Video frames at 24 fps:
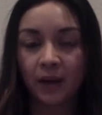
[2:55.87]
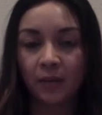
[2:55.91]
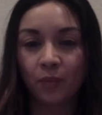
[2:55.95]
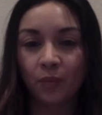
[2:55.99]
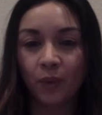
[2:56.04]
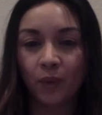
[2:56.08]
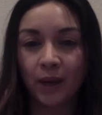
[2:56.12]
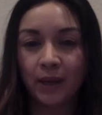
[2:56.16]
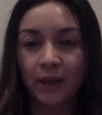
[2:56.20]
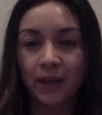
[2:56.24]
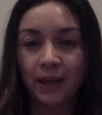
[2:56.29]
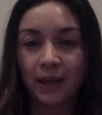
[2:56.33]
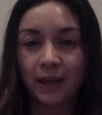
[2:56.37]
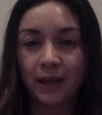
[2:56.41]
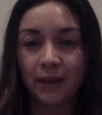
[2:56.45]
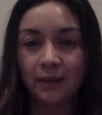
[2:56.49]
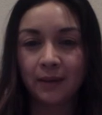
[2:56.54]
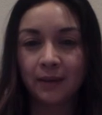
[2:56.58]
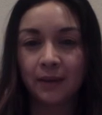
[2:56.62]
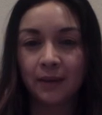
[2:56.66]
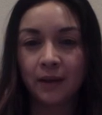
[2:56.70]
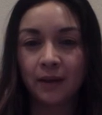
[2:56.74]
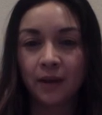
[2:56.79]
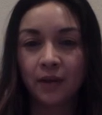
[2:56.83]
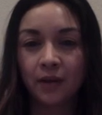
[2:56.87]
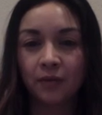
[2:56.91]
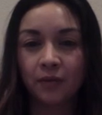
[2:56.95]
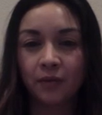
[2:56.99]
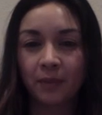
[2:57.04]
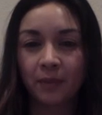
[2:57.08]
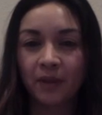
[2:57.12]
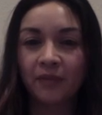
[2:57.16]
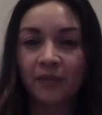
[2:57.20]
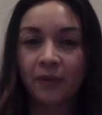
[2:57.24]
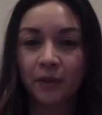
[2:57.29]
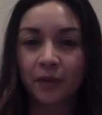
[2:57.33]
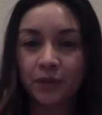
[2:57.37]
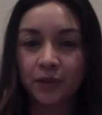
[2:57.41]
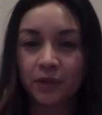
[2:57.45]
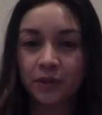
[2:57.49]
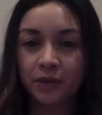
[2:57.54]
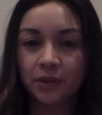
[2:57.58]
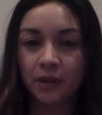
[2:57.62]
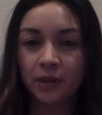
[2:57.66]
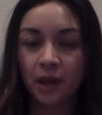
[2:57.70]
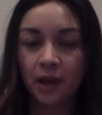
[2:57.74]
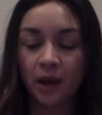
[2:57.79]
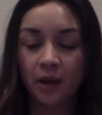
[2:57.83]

went in for my first